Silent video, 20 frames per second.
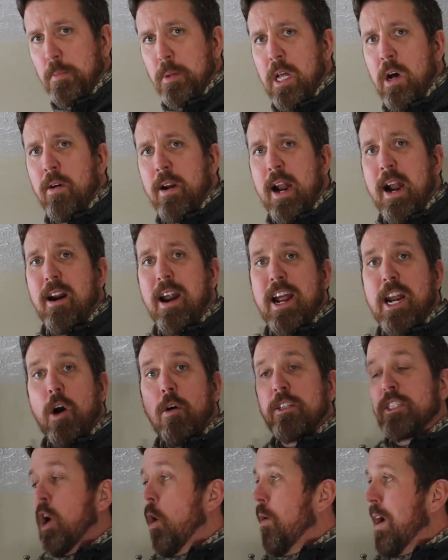blowing air, I
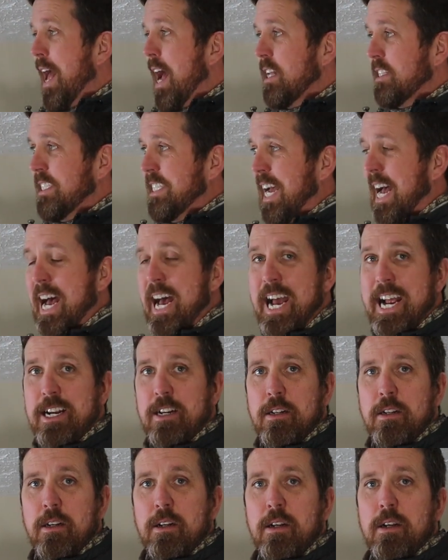know it's going outside.